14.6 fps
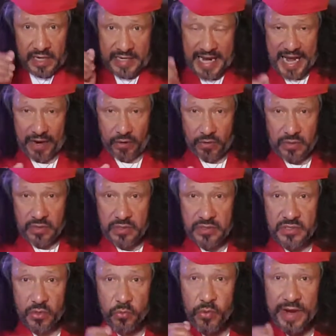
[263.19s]
Now,
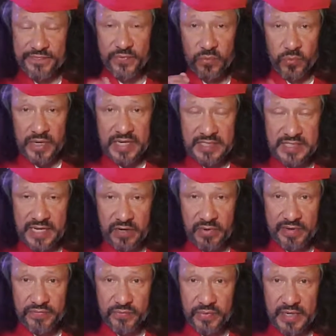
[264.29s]
the center
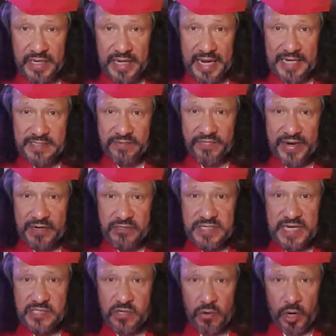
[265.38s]
referee, has the final
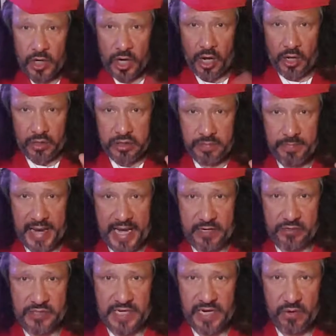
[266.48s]
say-so on all
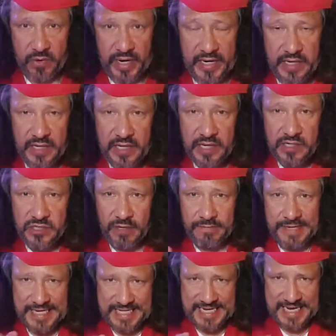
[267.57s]
matters anyway. So
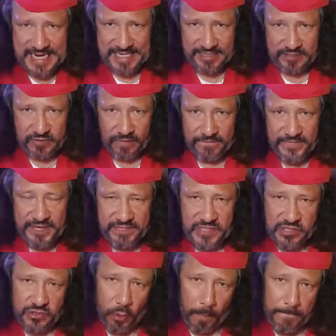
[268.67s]
why the hell don't FIFA
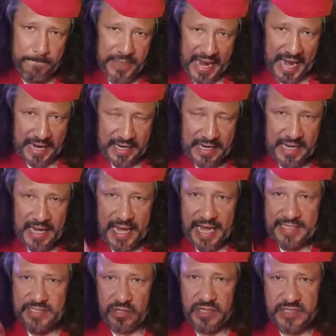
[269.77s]
just go back
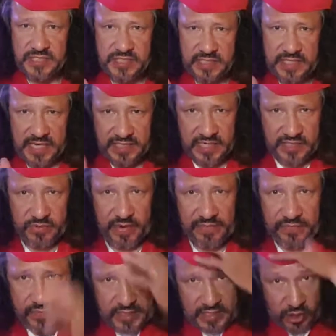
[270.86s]
and tell the assistant
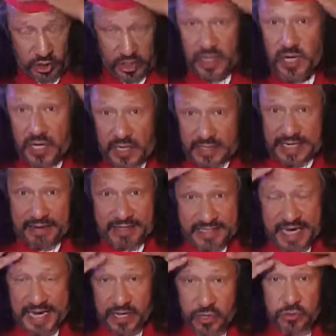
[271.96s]
referees, look,
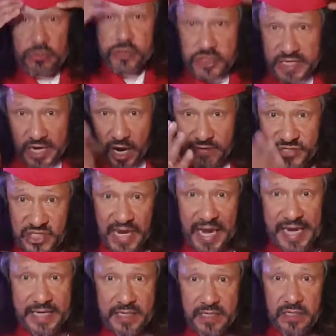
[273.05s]
Zaleski, you see
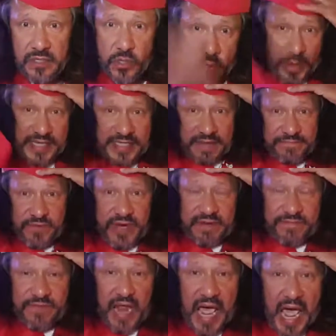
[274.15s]
offside, you raise that
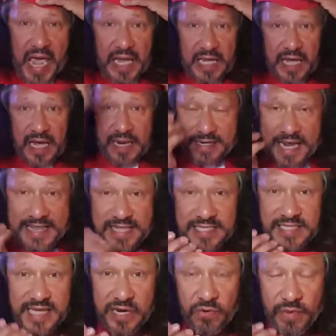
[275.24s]
friggin' flag. Let the
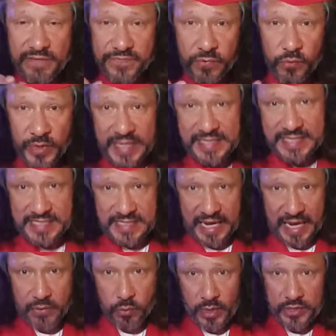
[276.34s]
center referee
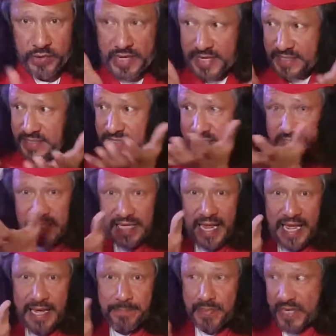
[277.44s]
decide whether he can
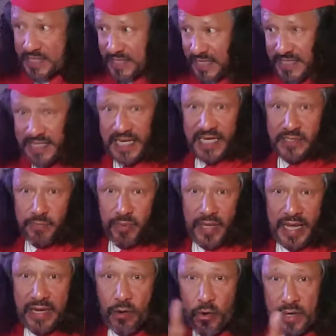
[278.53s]
delay it because he sees
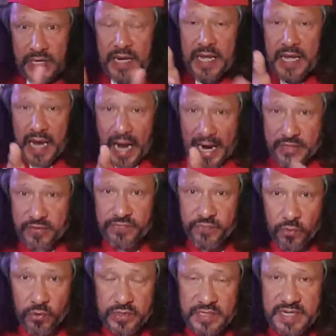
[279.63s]
play going either
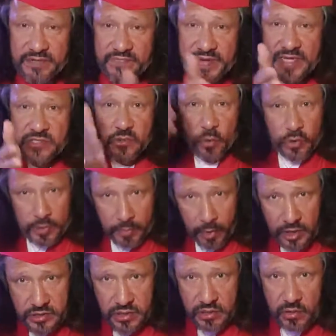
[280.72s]
for the defense or the
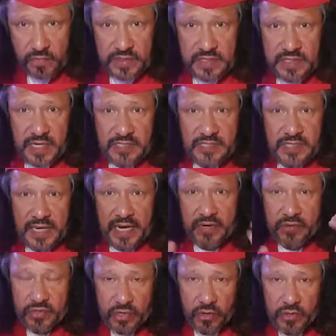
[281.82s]
ball's going to go over the touchline
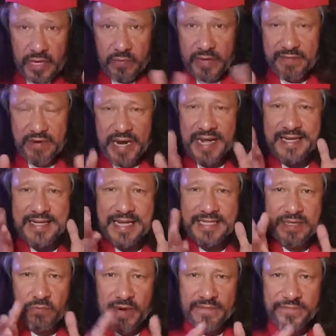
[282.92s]
or the goal line, whatever. Let
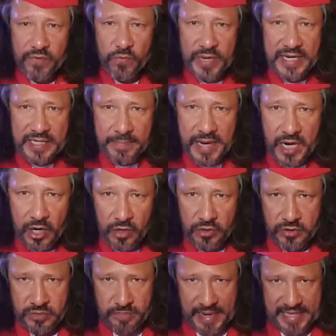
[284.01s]
the referee in the
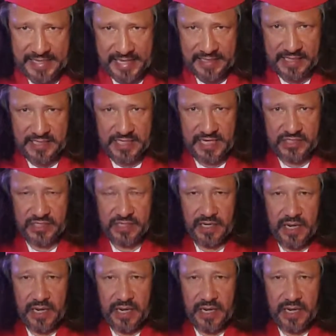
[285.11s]
middle make that decision,